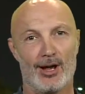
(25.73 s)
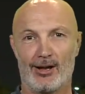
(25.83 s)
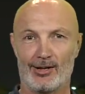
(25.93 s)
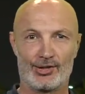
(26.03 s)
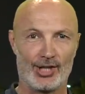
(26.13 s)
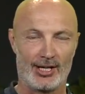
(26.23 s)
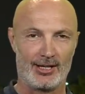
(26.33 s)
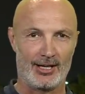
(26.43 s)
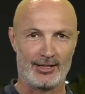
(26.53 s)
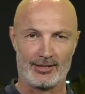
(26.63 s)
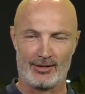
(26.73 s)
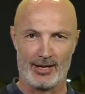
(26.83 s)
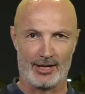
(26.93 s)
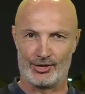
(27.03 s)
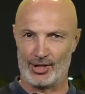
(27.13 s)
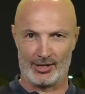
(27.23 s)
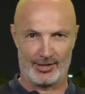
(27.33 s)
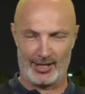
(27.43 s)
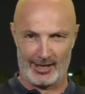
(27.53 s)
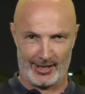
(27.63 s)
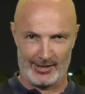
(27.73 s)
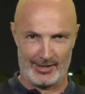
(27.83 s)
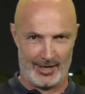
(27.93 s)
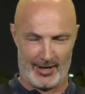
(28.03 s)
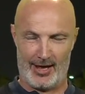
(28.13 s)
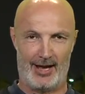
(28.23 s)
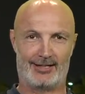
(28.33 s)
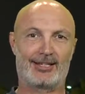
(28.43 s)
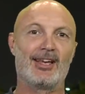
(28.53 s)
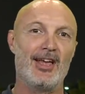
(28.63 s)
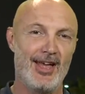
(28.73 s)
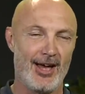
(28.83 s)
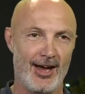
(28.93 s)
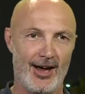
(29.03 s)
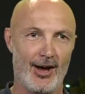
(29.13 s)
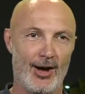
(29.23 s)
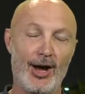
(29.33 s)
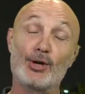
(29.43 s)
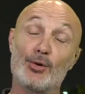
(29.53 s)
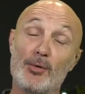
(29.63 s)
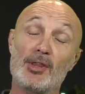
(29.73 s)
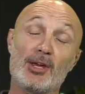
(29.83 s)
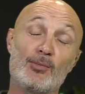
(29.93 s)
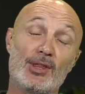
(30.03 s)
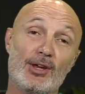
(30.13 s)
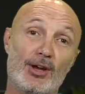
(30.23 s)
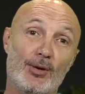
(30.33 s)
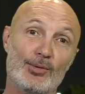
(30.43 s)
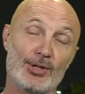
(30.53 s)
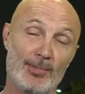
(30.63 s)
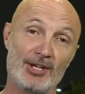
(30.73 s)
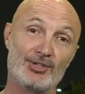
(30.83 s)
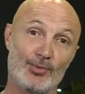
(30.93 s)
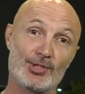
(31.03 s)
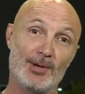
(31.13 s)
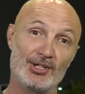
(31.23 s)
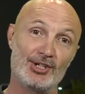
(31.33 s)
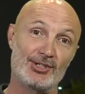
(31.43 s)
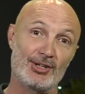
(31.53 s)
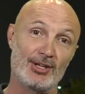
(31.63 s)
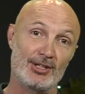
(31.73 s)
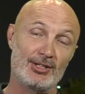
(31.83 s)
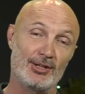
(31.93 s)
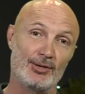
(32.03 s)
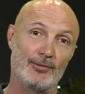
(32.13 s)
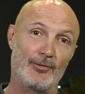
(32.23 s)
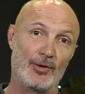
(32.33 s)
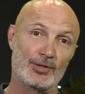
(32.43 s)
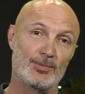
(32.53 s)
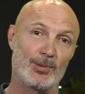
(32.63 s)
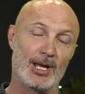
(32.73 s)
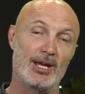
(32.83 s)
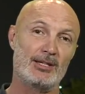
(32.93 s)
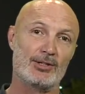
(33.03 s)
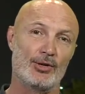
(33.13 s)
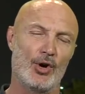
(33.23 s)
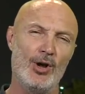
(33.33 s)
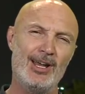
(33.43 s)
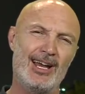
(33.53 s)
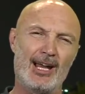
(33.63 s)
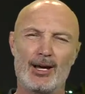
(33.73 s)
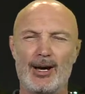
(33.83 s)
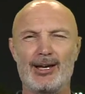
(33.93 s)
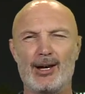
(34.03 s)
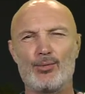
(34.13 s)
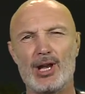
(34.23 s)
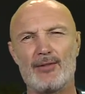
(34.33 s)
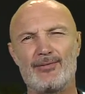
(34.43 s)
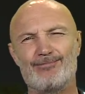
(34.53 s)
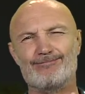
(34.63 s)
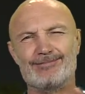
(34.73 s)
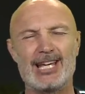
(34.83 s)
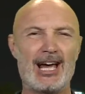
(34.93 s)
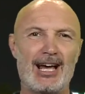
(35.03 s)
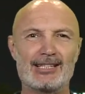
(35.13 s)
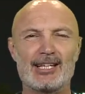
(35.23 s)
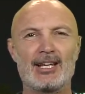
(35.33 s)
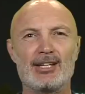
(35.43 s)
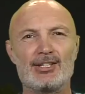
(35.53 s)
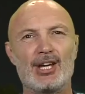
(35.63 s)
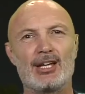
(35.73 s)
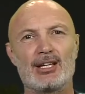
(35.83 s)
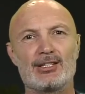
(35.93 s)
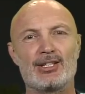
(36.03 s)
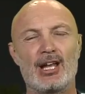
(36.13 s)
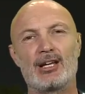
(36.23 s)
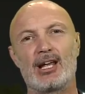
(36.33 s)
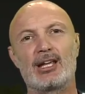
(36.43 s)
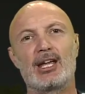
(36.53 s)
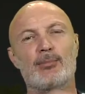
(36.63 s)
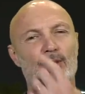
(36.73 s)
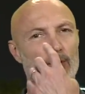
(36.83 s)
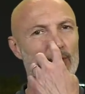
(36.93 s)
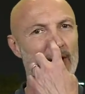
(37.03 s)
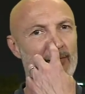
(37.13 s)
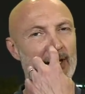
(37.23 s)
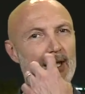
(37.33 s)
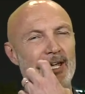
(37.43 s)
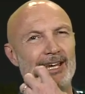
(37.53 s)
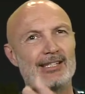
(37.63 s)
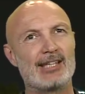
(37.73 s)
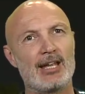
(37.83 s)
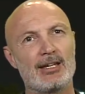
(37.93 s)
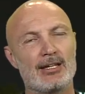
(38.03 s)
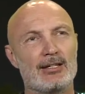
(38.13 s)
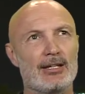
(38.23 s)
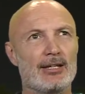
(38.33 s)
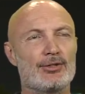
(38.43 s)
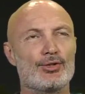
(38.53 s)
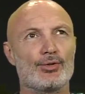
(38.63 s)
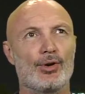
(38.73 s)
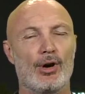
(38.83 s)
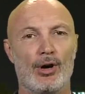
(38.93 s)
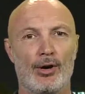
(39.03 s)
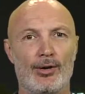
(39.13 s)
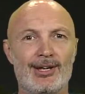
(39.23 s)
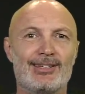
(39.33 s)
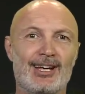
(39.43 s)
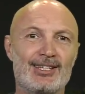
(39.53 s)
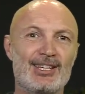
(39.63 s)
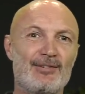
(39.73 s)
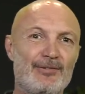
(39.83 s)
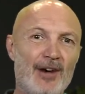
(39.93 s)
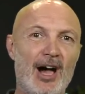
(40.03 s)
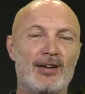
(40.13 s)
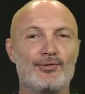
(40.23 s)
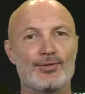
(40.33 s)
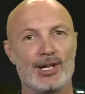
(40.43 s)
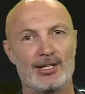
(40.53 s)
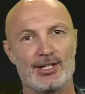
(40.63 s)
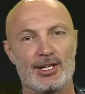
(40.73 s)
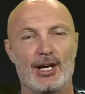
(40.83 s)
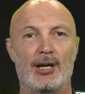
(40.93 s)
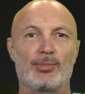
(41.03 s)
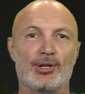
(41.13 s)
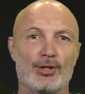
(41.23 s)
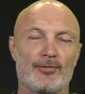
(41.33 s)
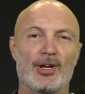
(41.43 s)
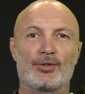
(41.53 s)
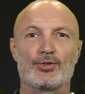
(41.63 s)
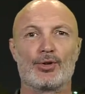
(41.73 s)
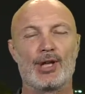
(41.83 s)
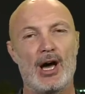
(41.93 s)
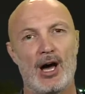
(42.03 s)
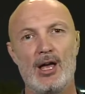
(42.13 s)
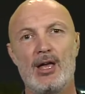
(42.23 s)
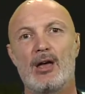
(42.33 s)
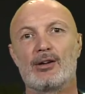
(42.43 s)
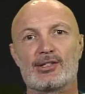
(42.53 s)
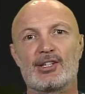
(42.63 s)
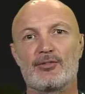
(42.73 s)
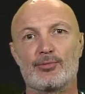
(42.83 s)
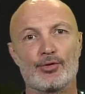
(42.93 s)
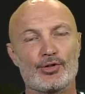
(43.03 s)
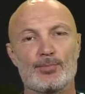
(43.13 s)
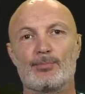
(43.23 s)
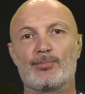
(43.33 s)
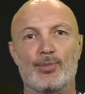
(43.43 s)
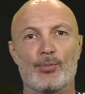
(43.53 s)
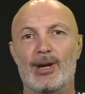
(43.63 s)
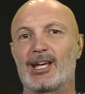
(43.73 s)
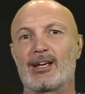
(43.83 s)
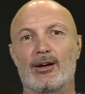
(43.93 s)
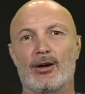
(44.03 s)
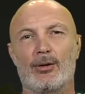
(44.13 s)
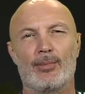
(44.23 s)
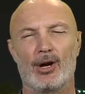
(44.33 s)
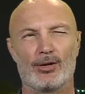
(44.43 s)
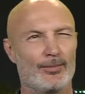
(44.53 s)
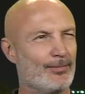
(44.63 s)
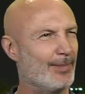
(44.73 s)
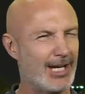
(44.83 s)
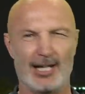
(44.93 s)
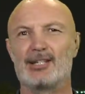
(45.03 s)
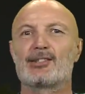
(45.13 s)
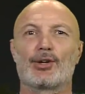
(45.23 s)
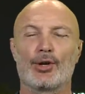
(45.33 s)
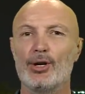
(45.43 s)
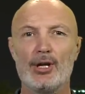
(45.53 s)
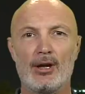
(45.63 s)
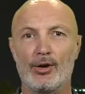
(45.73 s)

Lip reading: well, Shaka doesn't like Chelsea, I can see that. I agree with him with Manchester United in the first place, you know, and I will have... Yeah, I say 98, 99 like him, but I would have extended it to 95 to 99 because of Cantona, Steve Bruce, Paul McAllister,